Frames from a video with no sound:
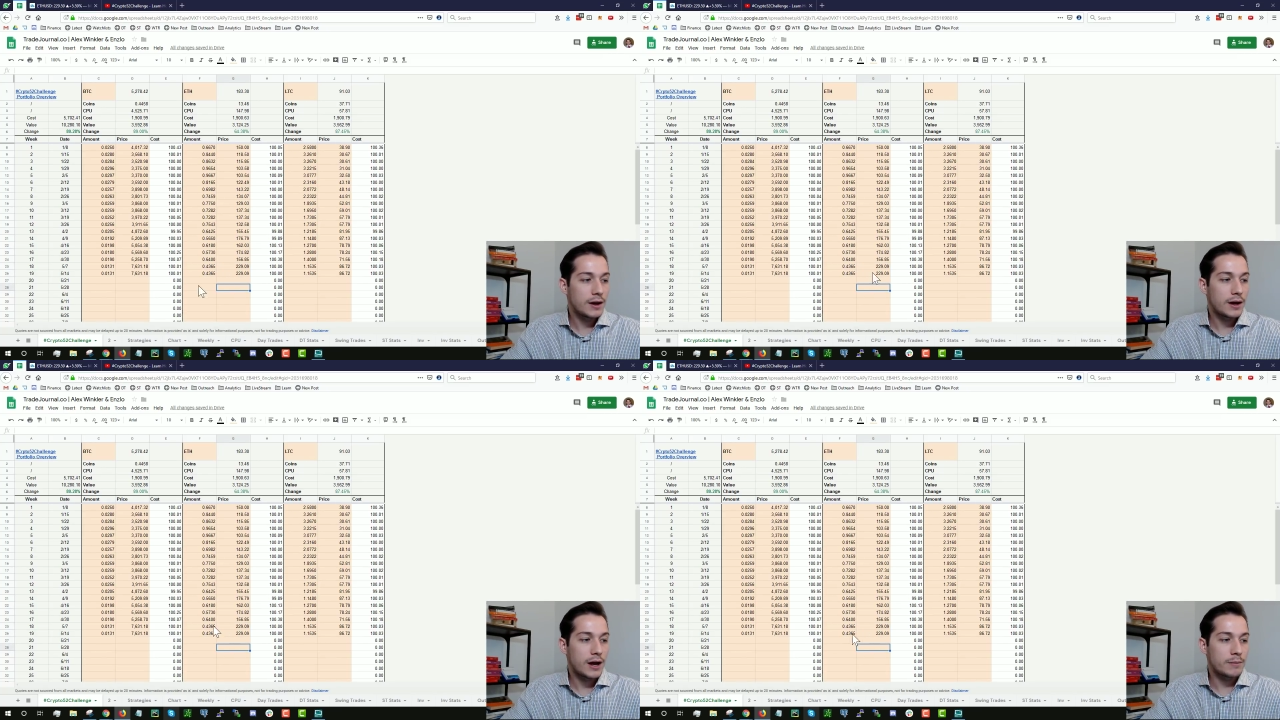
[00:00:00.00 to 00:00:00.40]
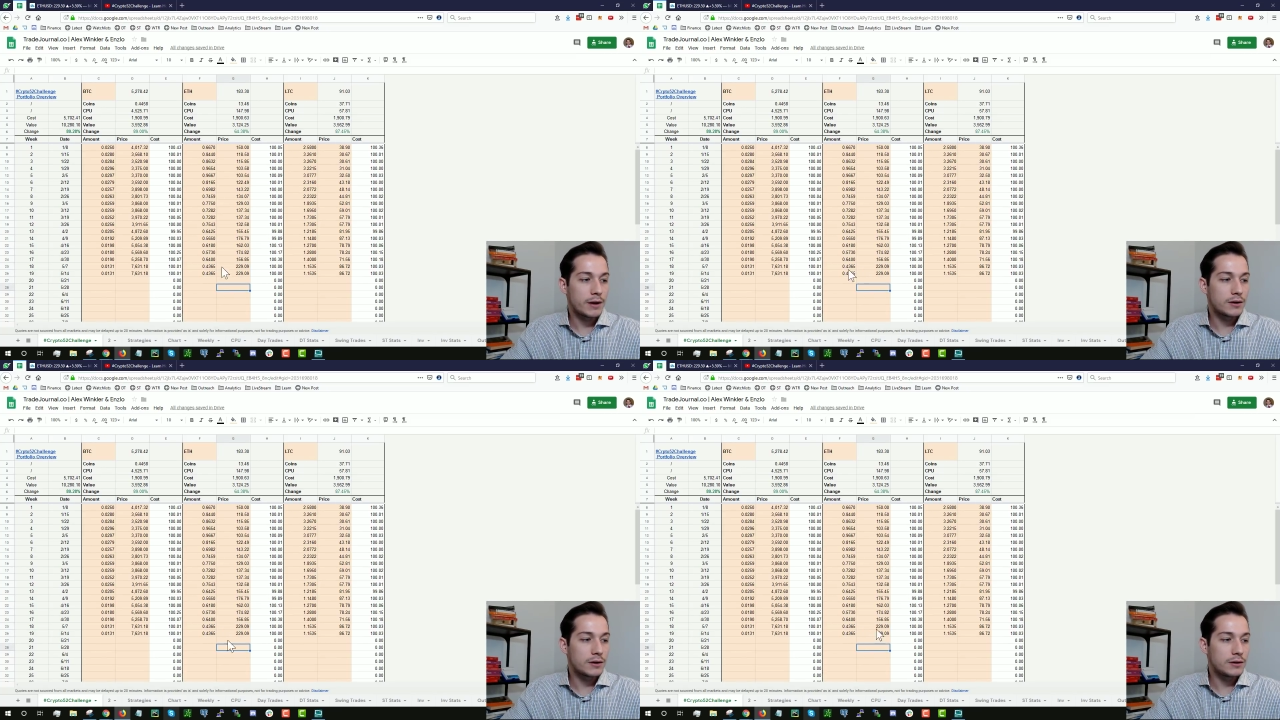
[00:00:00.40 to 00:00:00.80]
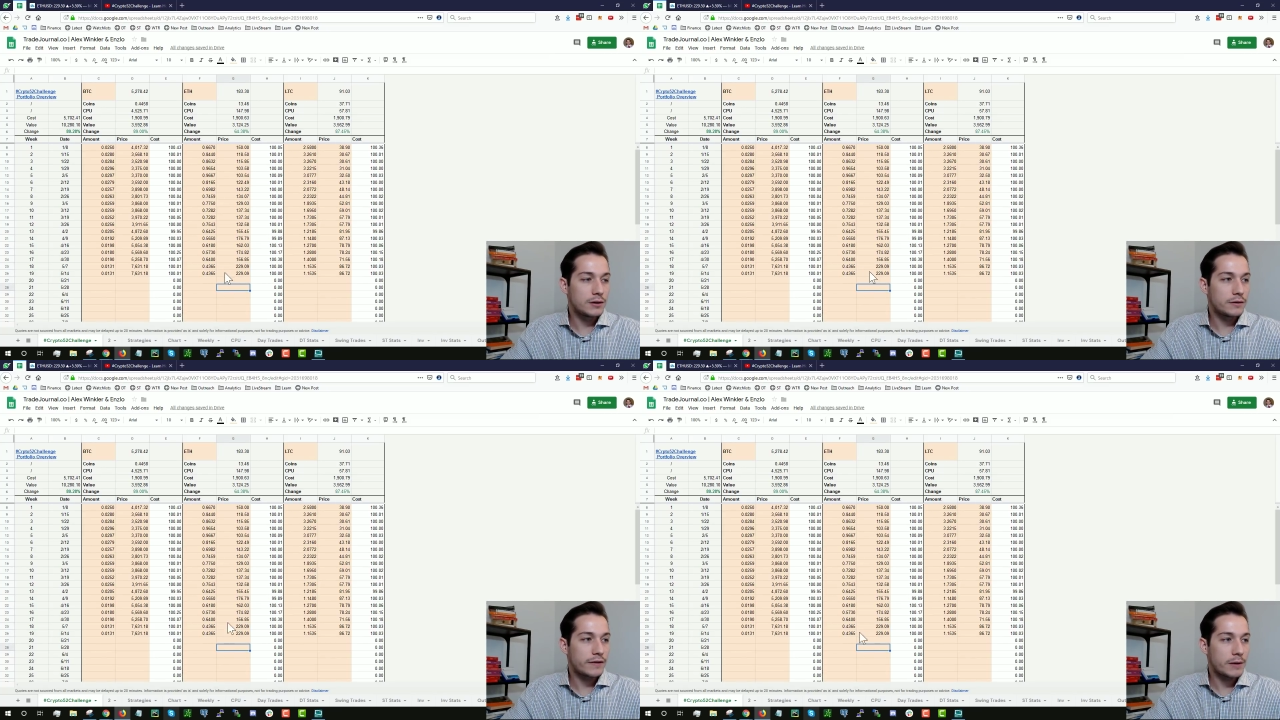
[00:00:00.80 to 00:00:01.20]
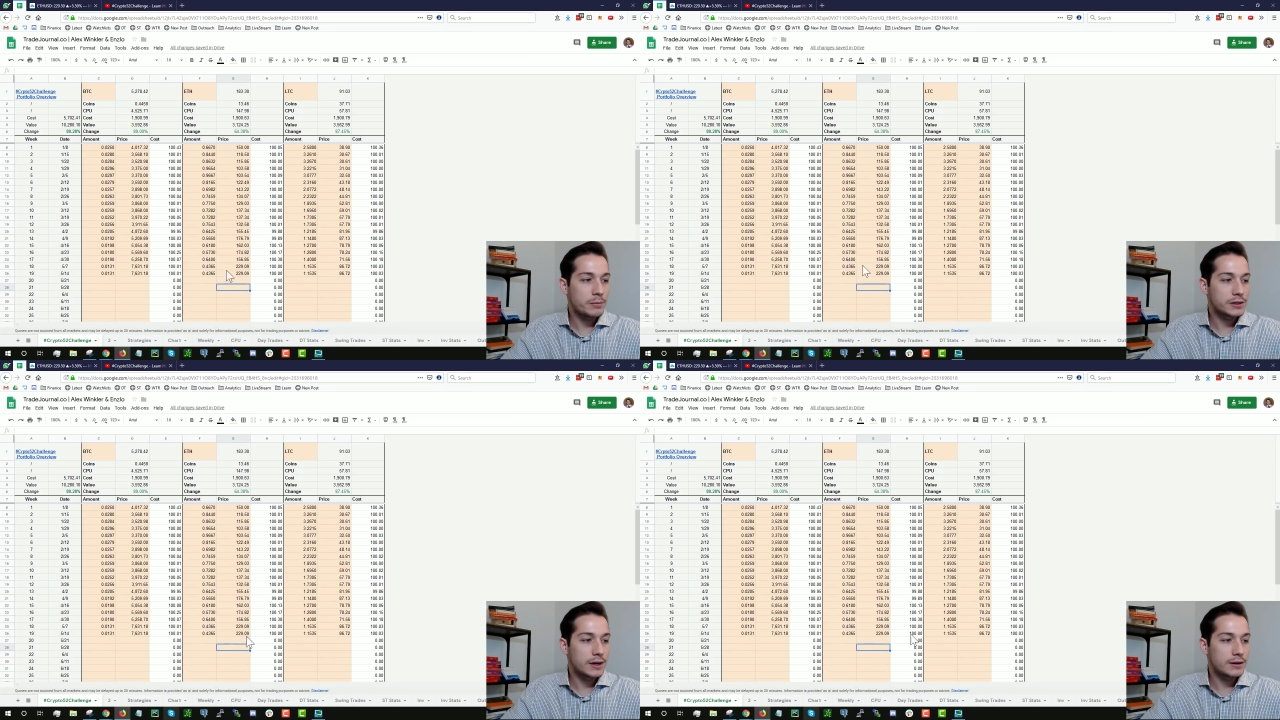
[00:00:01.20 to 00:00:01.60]
a good,
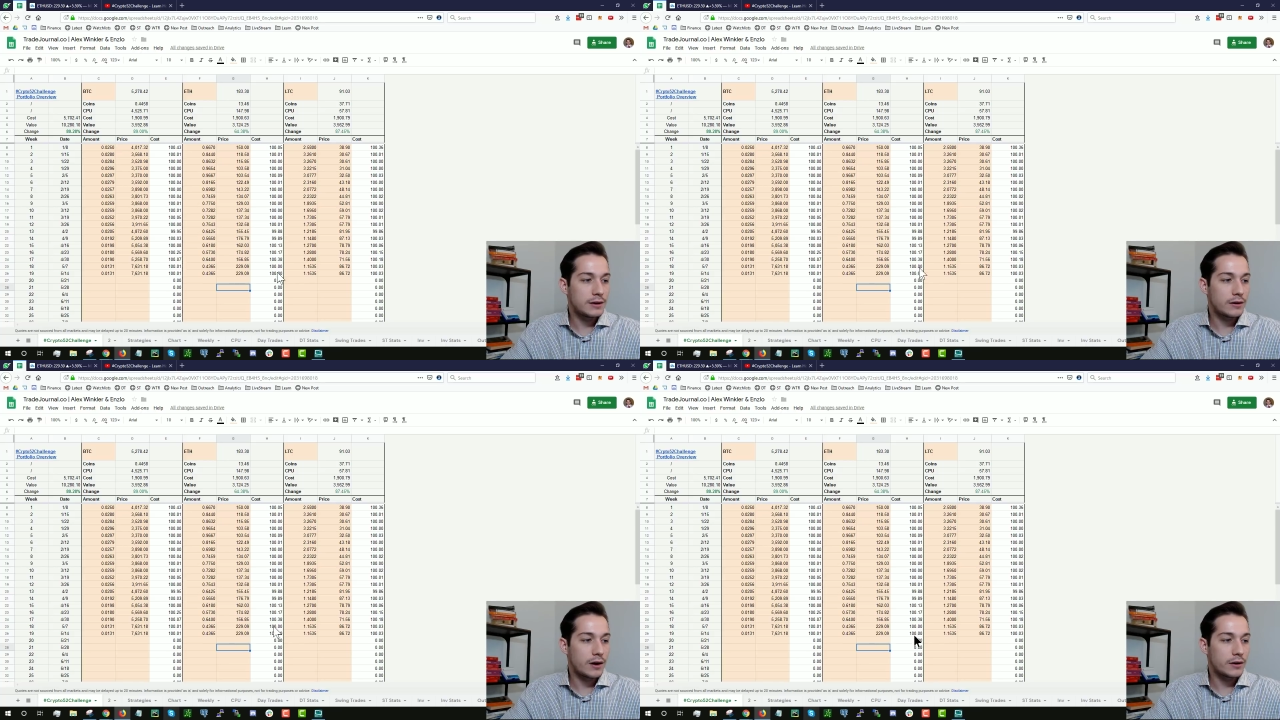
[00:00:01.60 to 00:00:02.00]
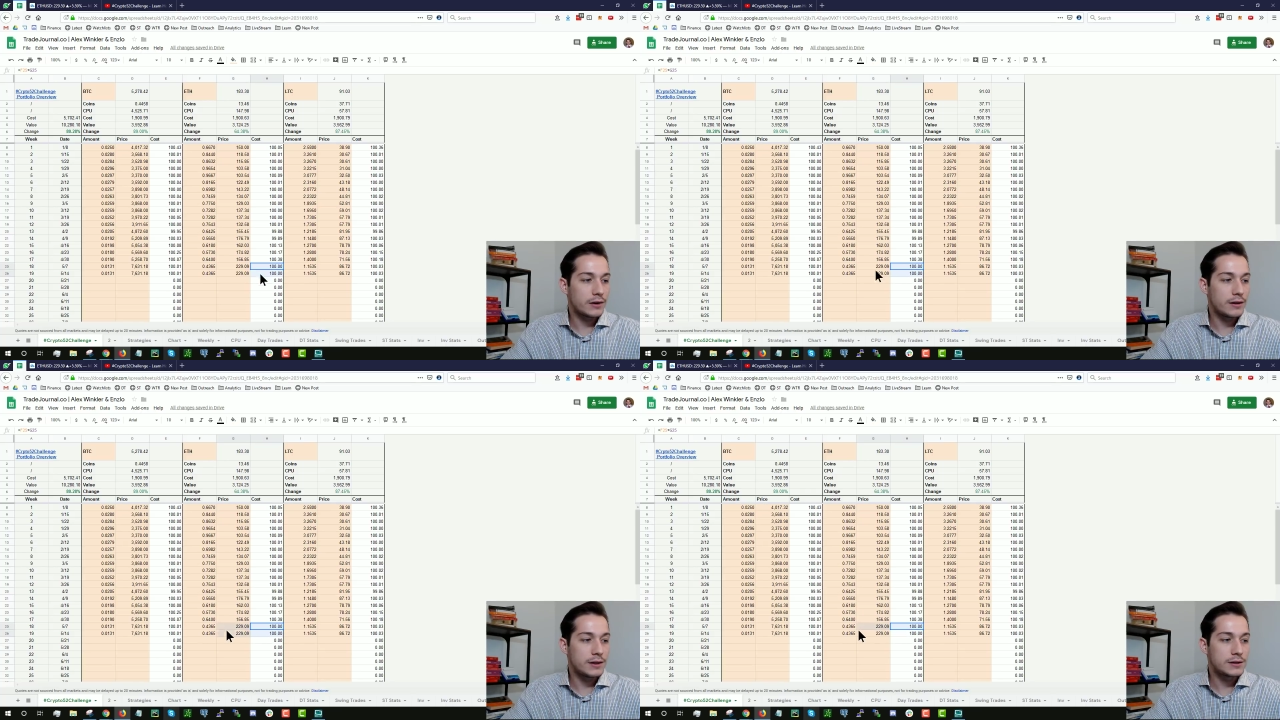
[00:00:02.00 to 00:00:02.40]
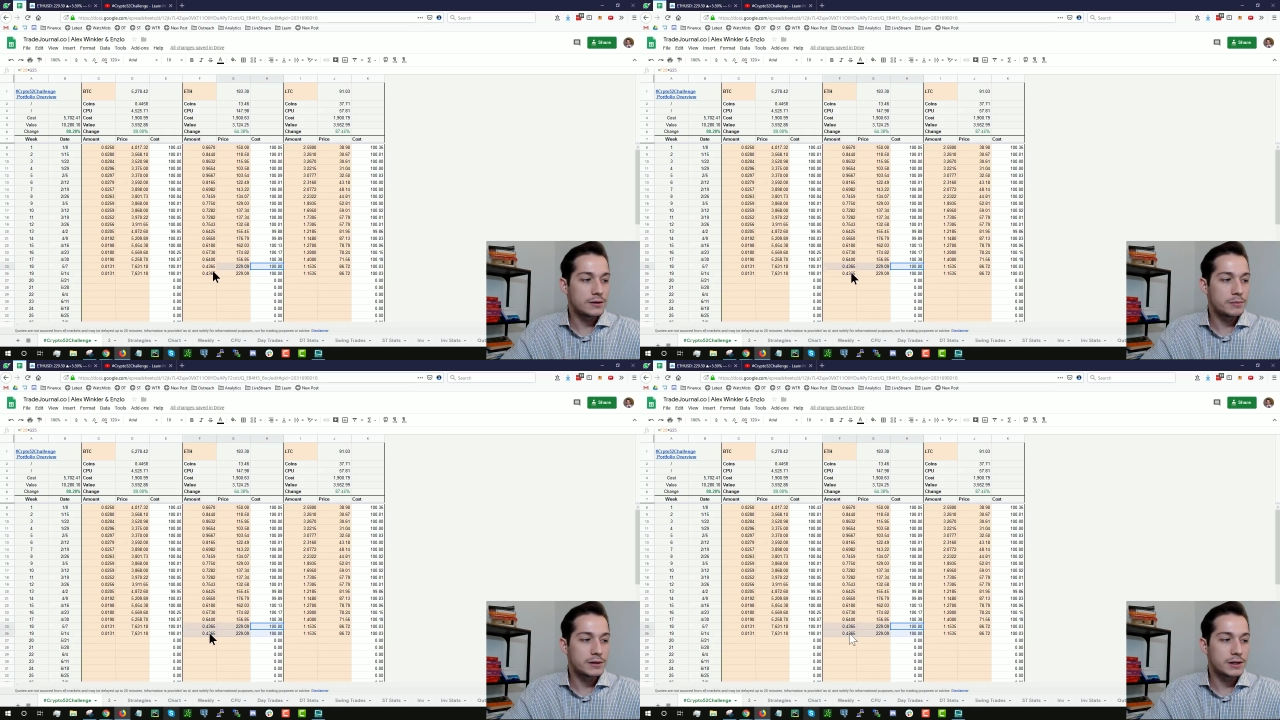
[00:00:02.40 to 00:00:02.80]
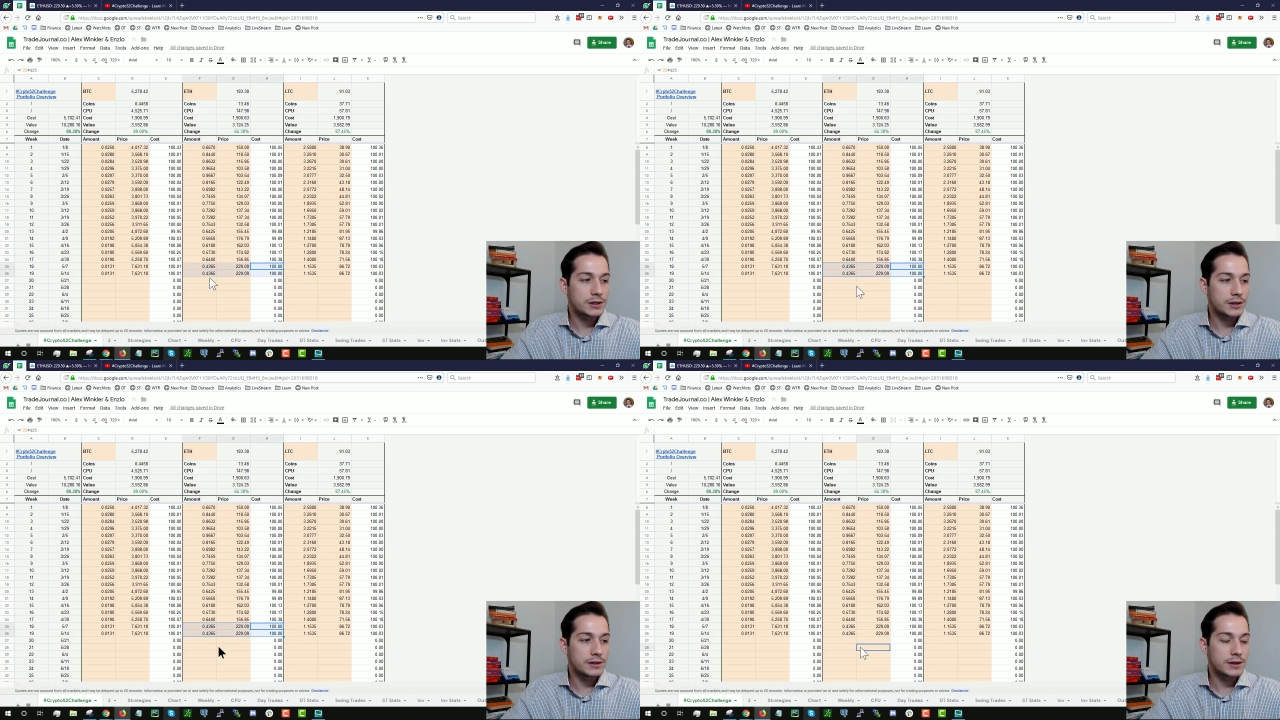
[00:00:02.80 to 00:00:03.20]
5% here on these two
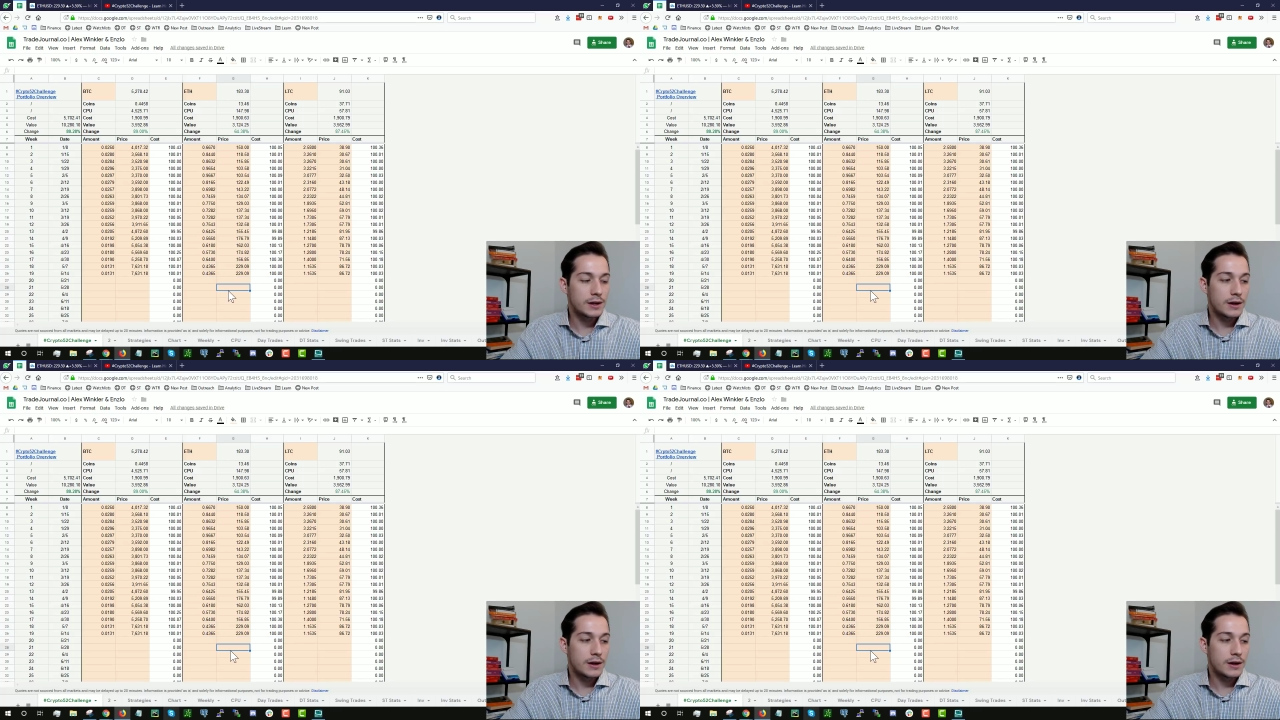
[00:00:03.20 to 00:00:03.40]
positions,